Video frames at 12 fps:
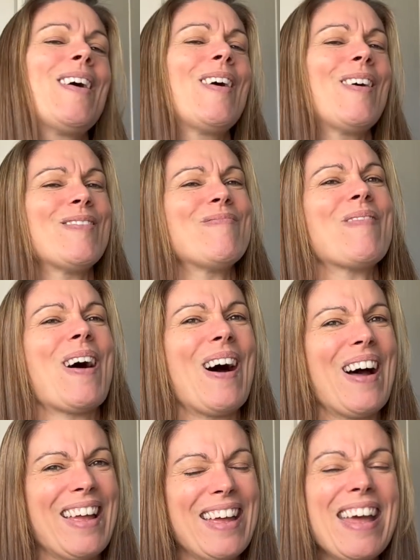on
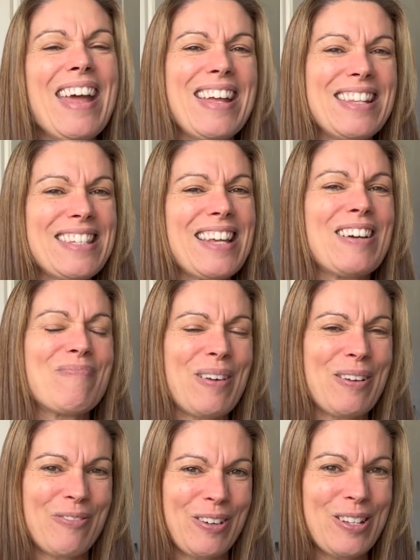my inside
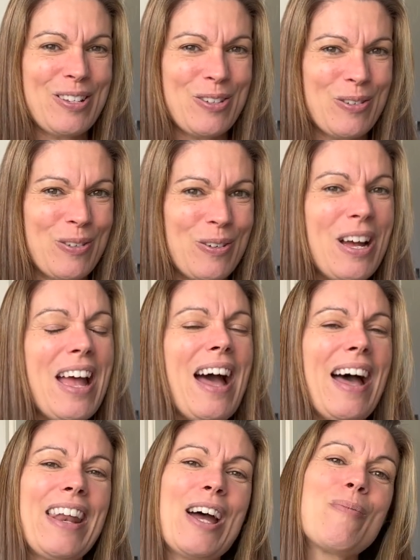my front door,
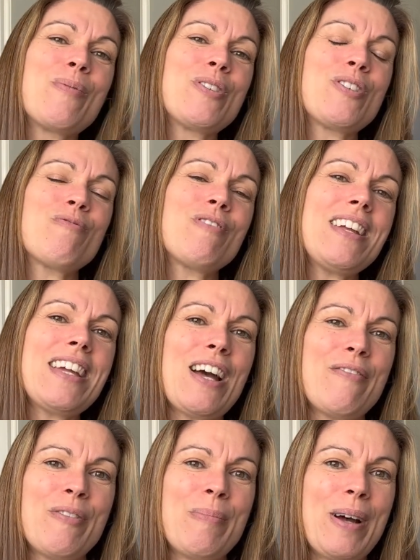and I would
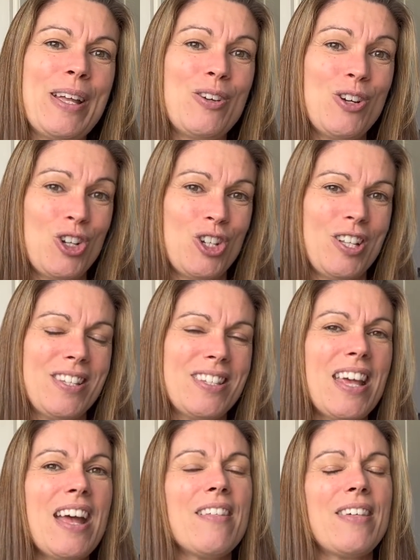recover my cushions.